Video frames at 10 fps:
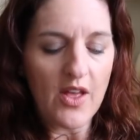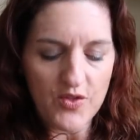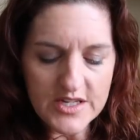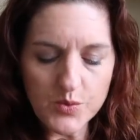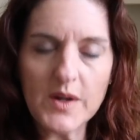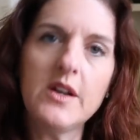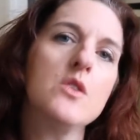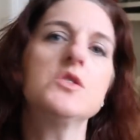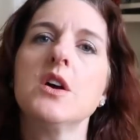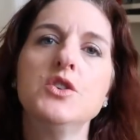This one
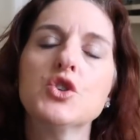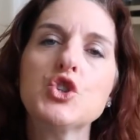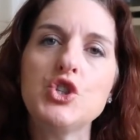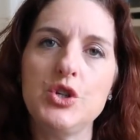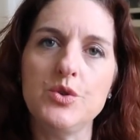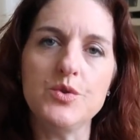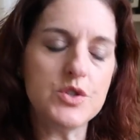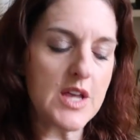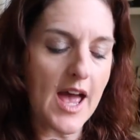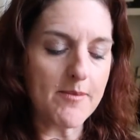goes on your shoes.